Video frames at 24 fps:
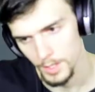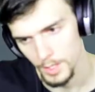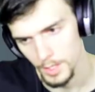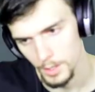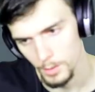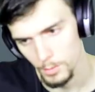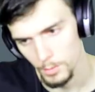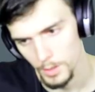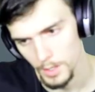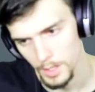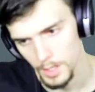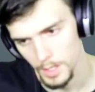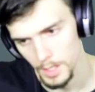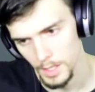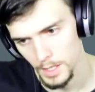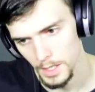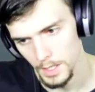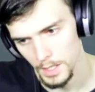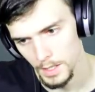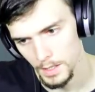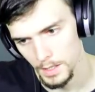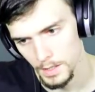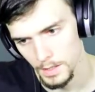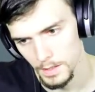Gonna work
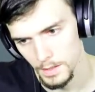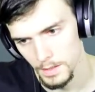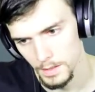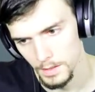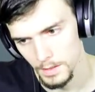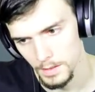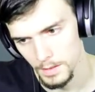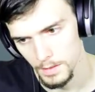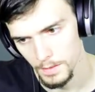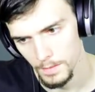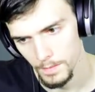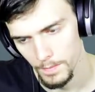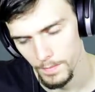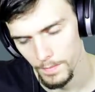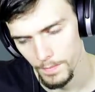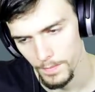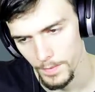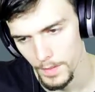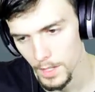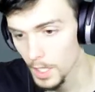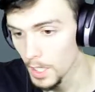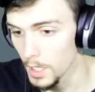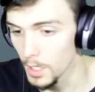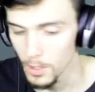again?
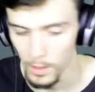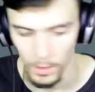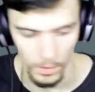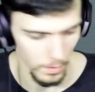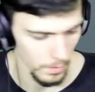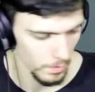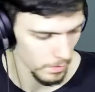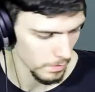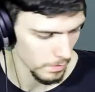Oh.